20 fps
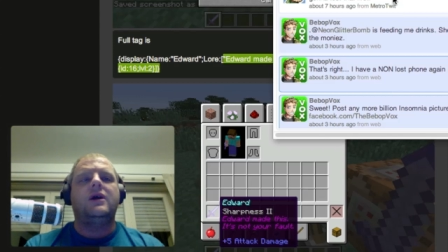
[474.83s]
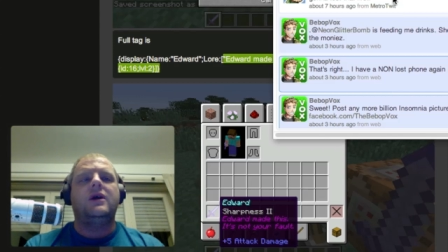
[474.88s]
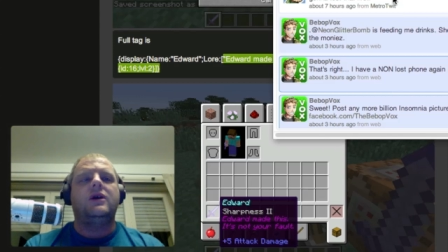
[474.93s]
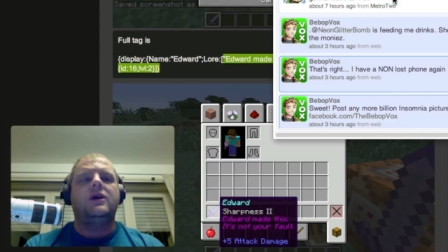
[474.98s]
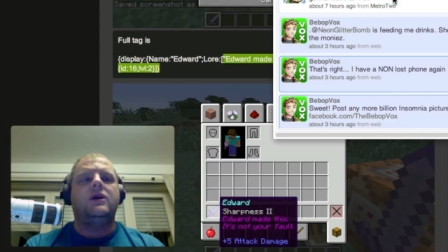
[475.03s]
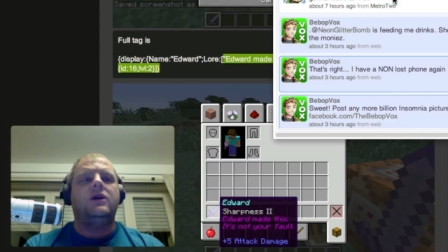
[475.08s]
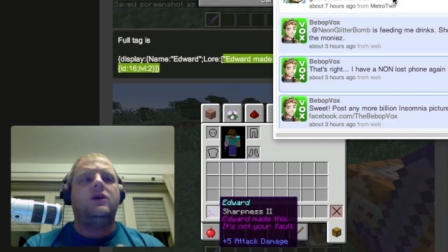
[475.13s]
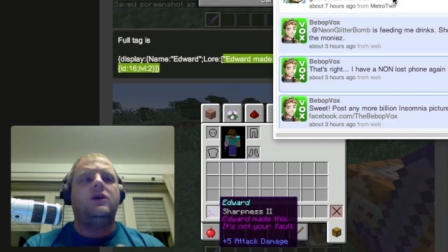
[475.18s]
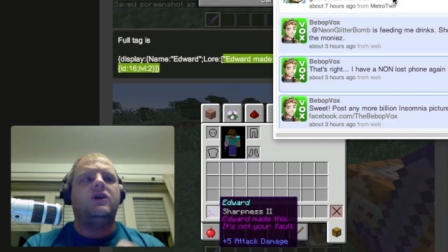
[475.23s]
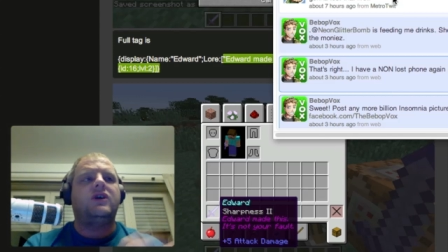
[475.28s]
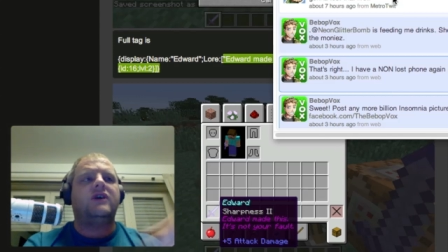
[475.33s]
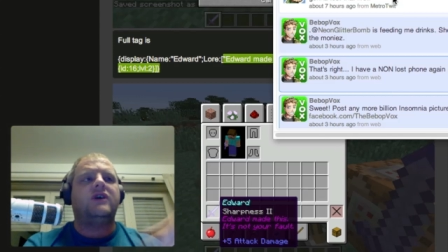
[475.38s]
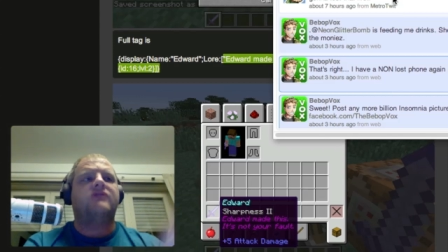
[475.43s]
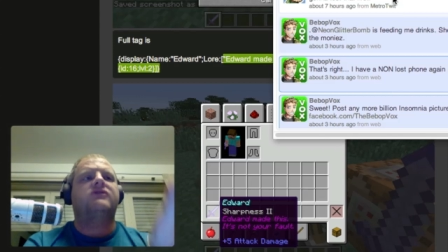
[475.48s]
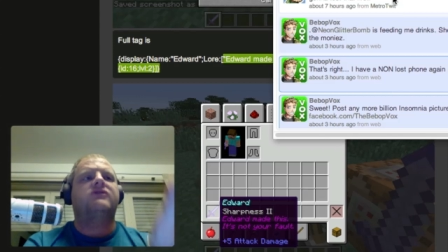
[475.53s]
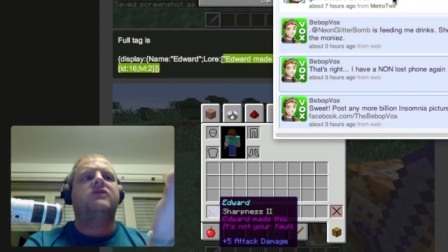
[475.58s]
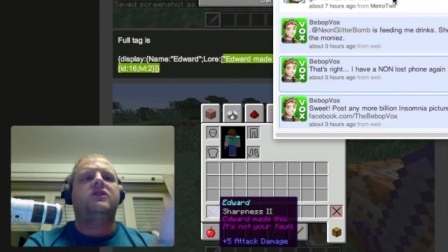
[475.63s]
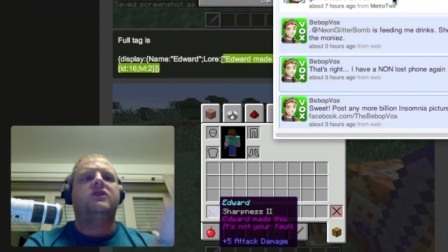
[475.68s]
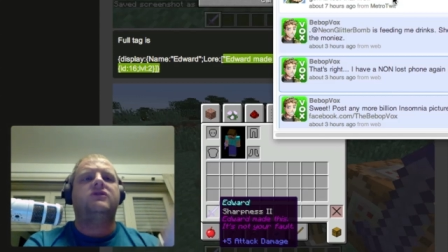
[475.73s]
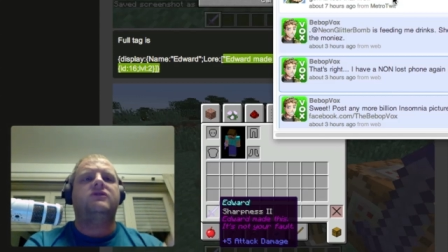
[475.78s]
you guys
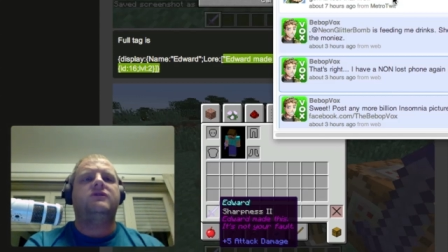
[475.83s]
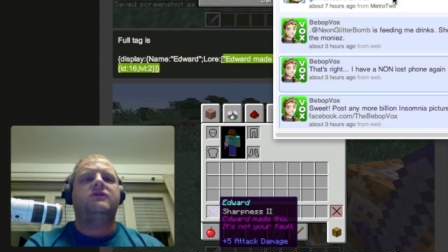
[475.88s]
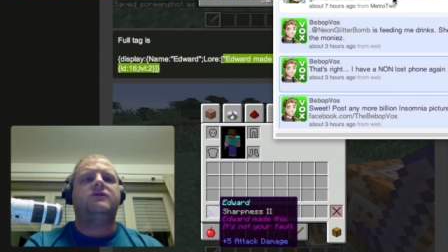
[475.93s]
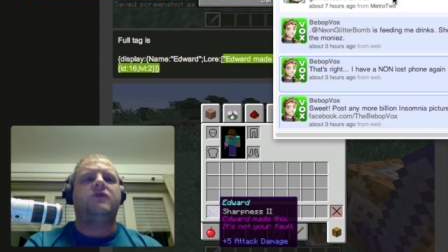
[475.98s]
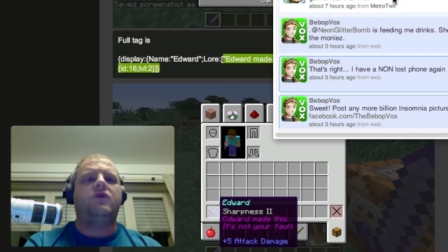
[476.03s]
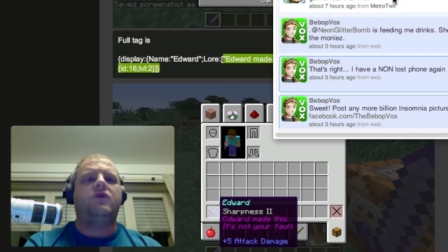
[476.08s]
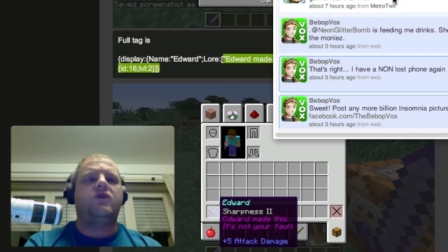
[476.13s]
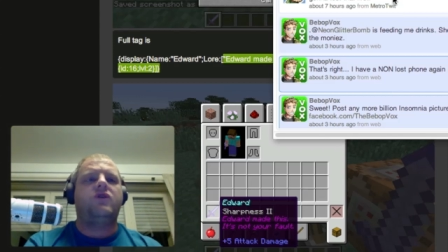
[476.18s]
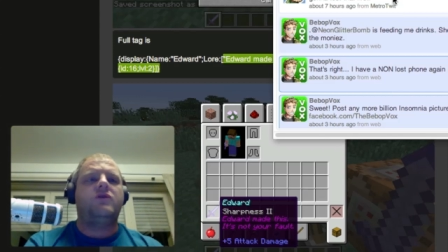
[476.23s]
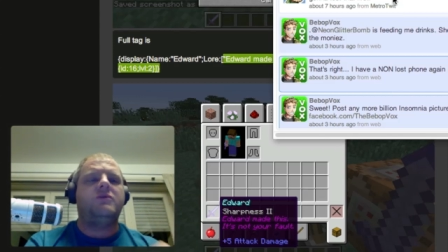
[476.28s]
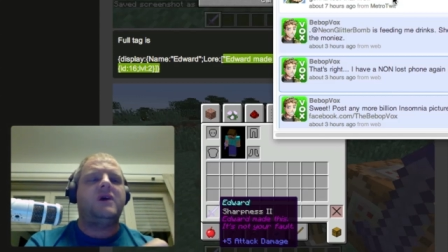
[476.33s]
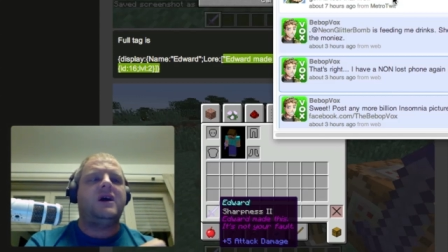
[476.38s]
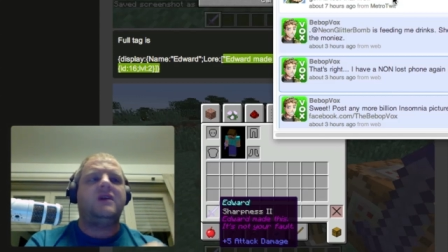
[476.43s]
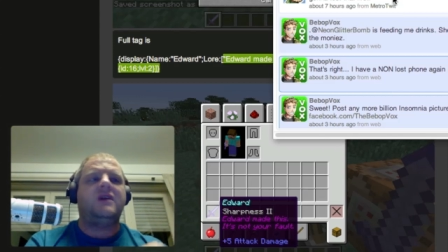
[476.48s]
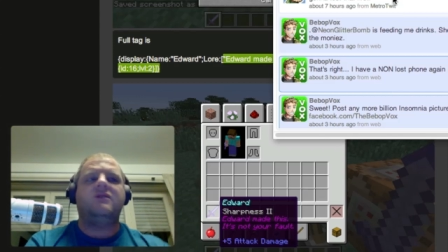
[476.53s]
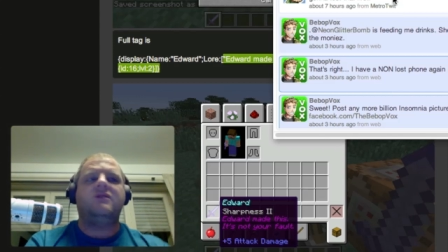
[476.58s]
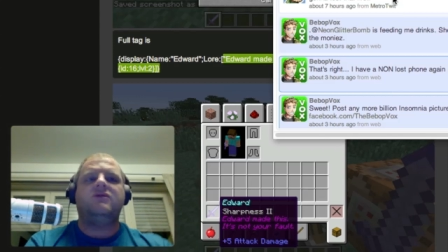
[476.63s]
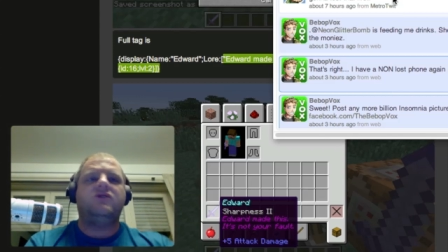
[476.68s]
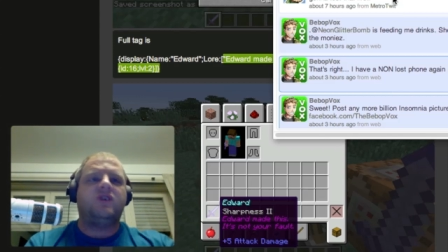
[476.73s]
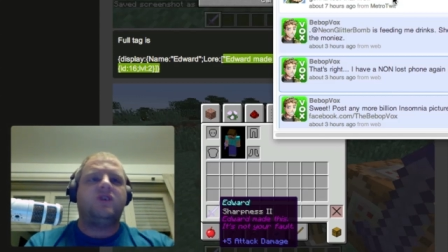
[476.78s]
go to the forum
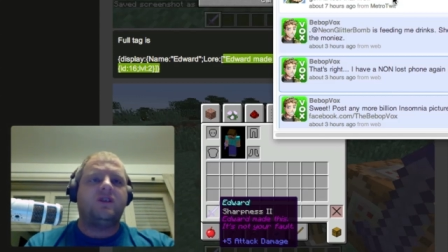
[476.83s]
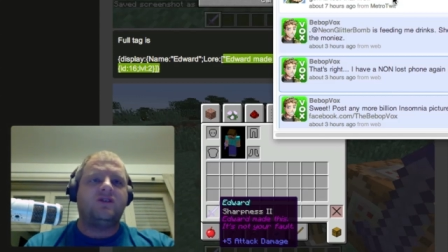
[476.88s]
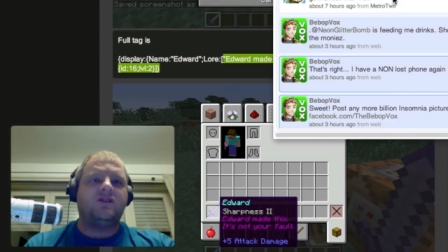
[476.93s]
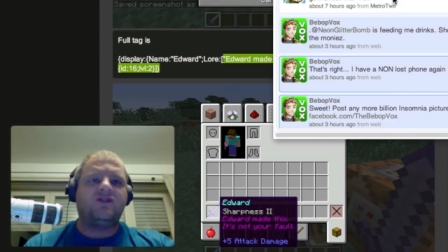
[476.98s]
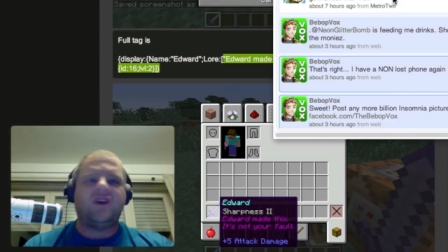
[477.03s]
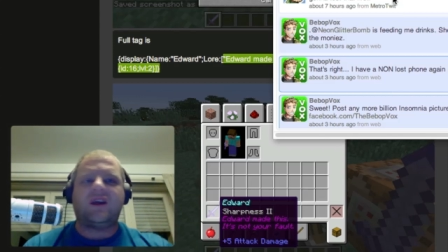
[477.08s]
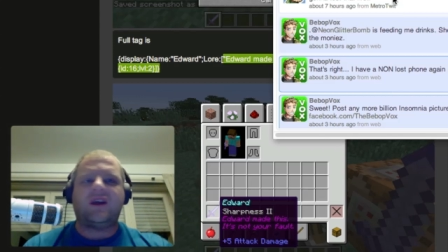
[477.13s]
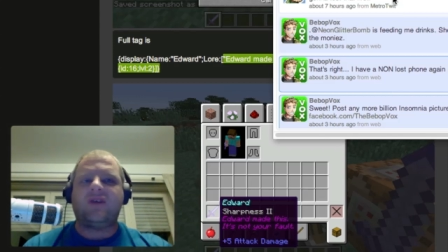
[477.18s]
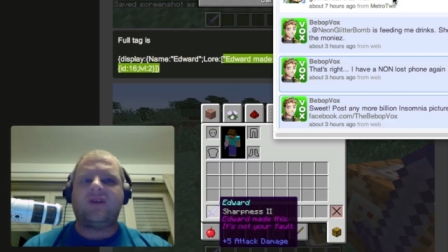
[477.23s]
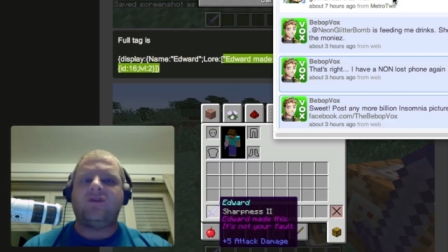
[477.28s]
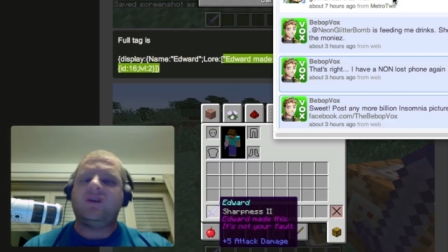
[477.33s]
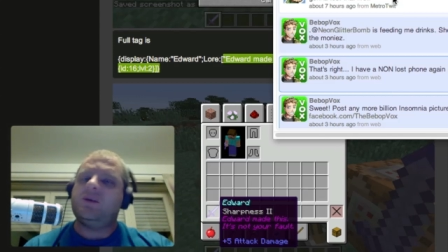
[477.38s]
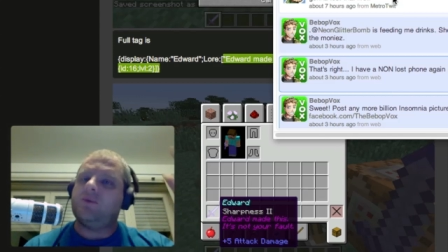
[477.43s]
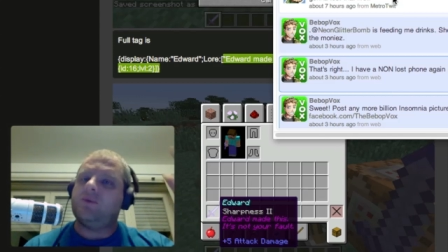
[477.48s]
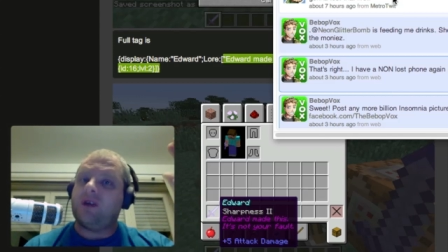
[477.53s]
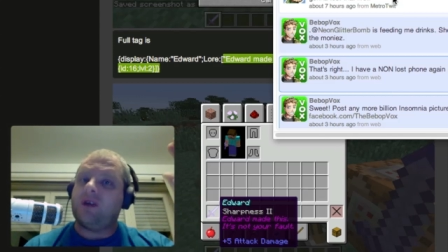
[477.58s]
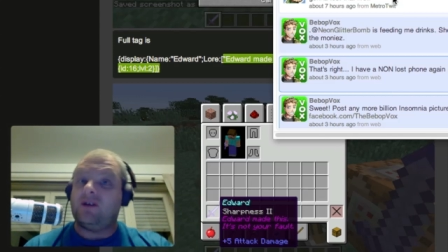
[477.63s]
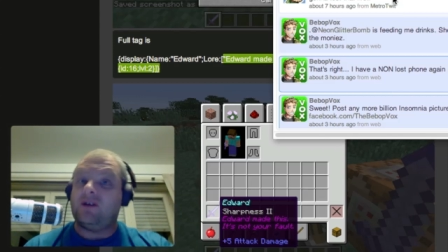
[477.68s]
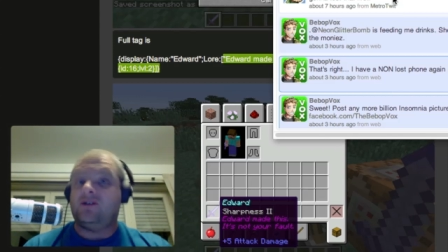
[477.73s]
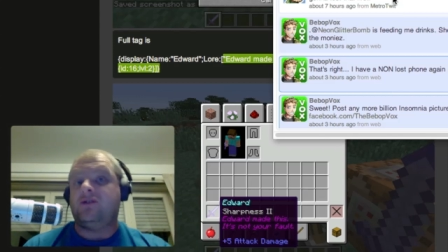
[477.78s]
and you can check if
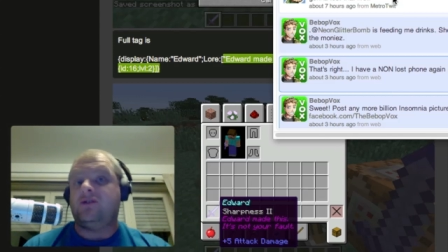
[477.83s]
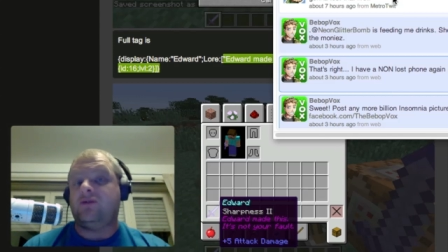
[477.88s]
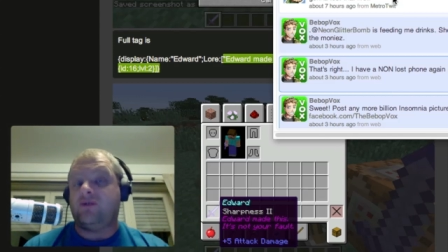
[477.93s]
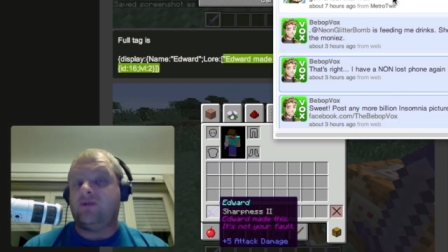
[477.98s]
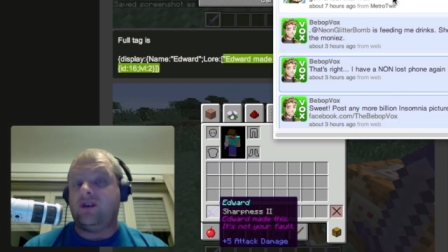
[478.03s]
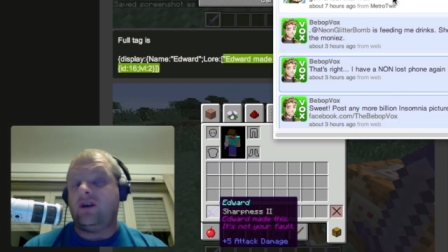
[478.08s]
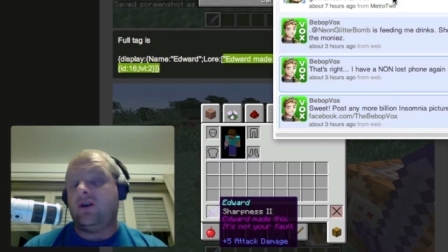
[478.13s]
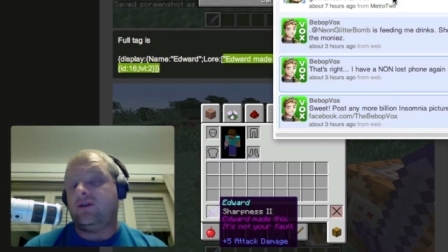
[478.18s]
anybody else has already